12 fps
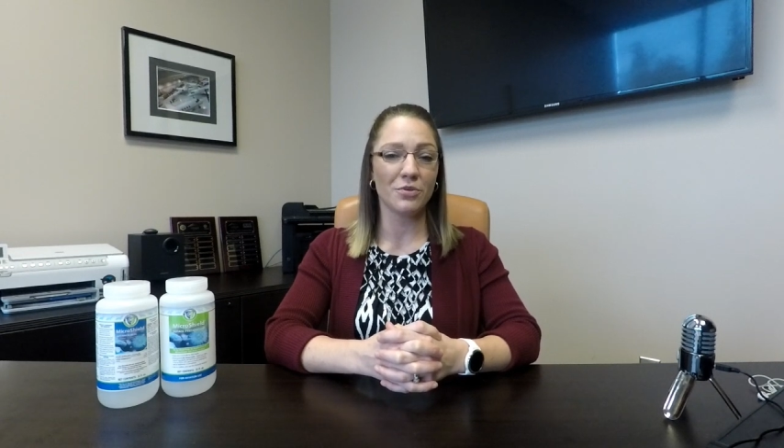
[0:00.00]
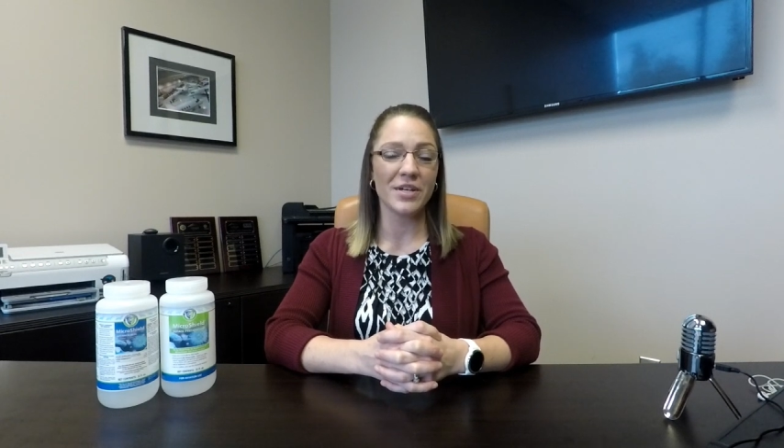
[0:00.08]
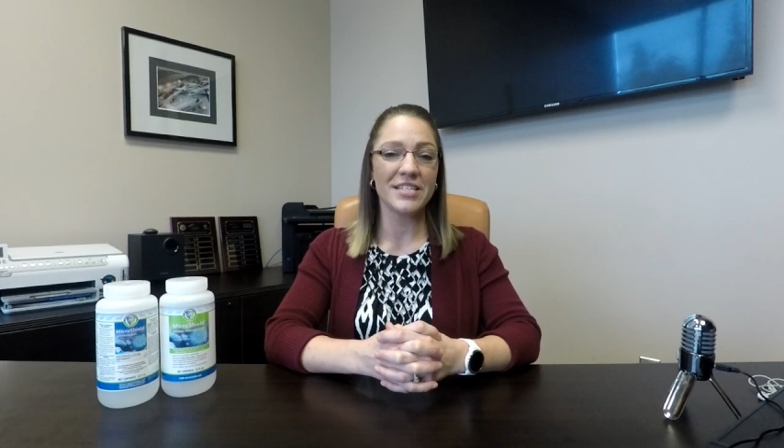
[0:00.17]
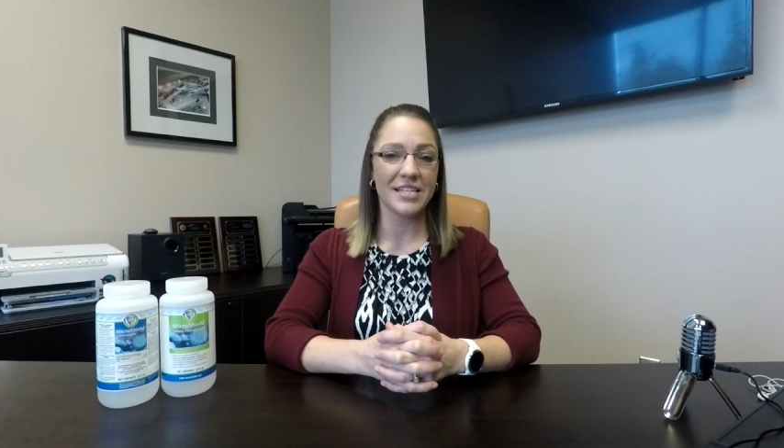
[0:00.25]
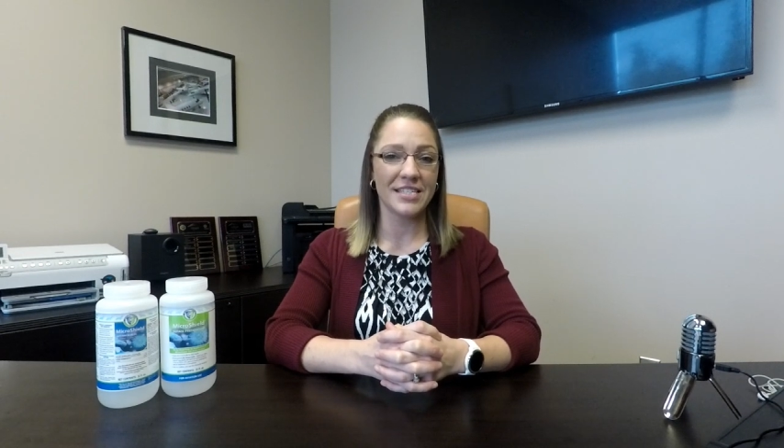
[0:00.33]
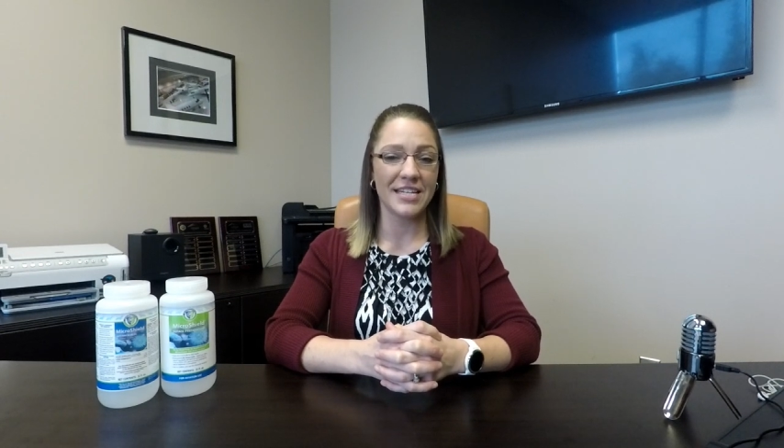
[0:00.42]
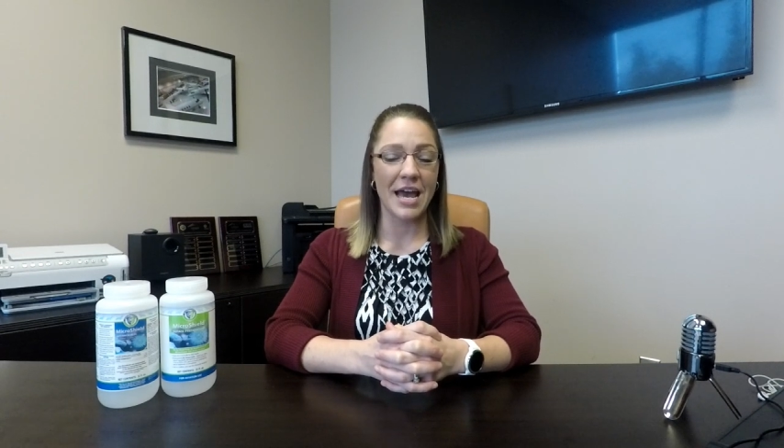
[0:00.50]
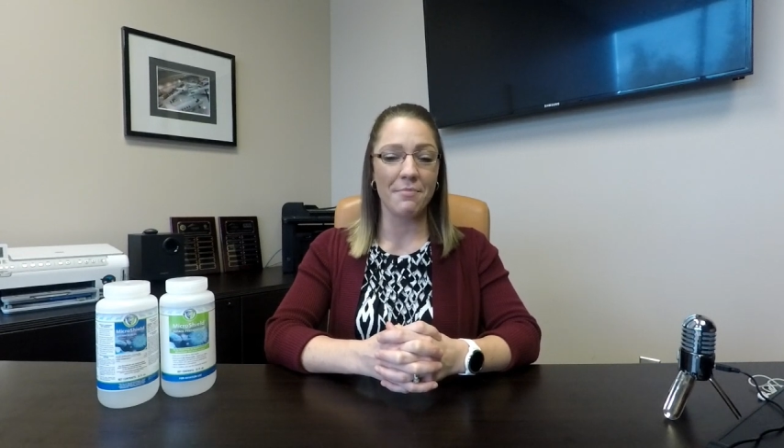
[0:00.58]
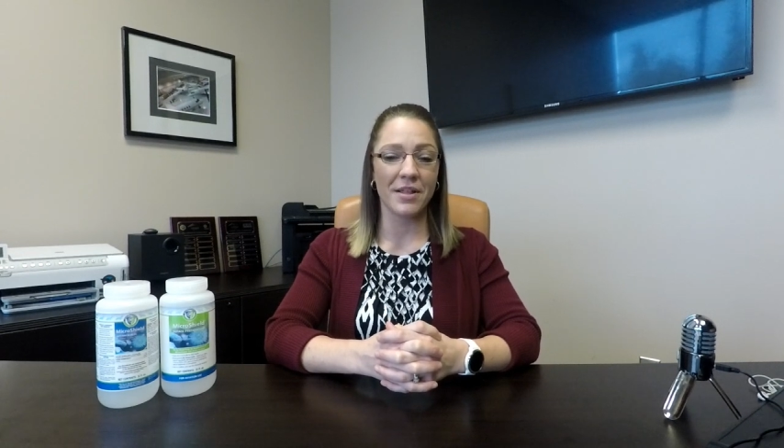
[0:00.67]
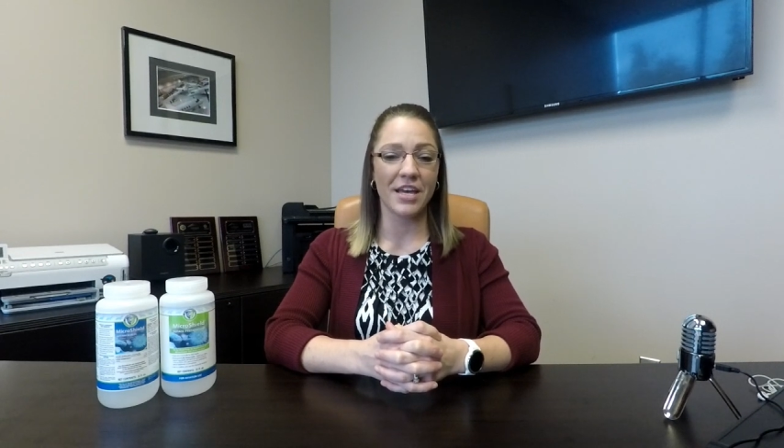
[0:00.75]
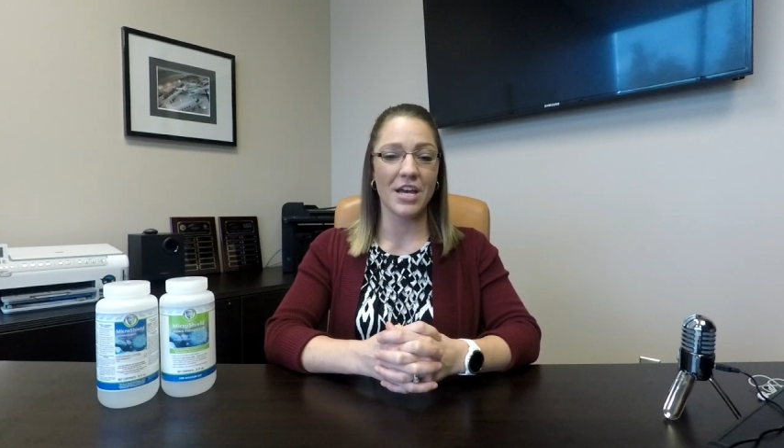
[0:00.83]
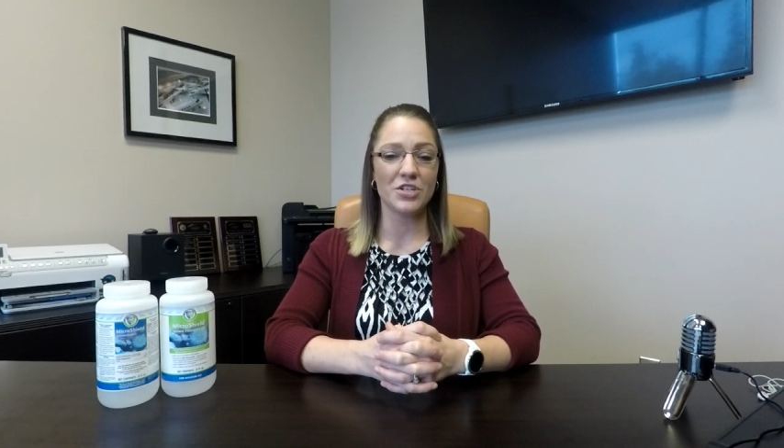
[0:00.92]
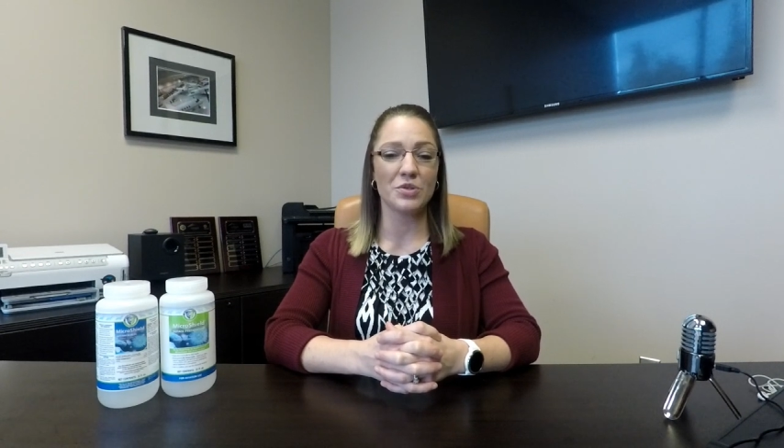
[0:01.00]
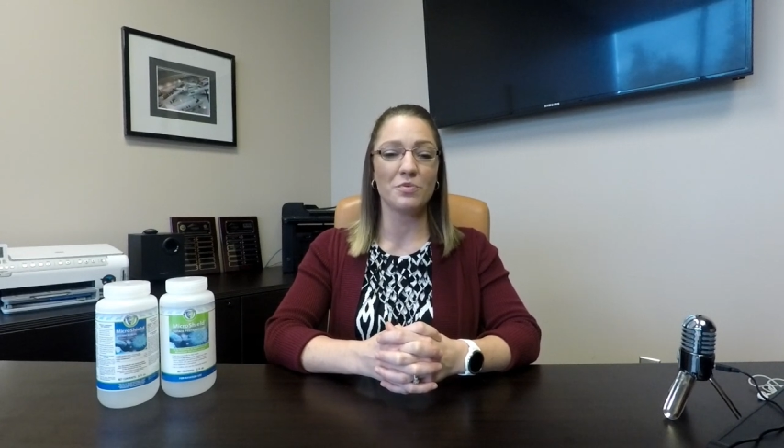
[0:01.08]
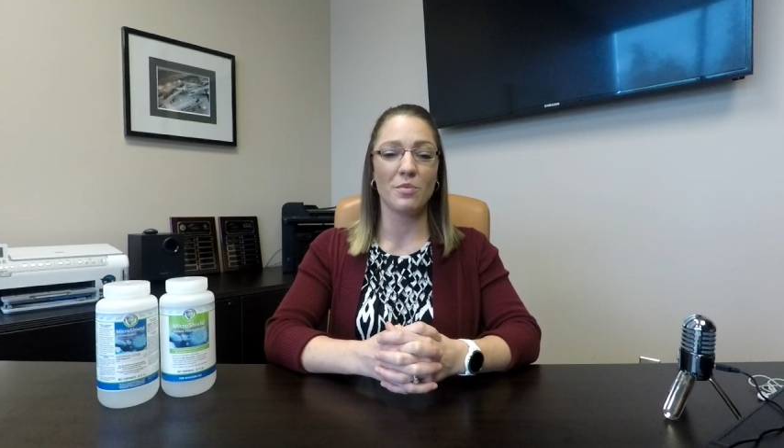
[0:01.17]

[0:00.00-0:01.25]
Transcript: 360 application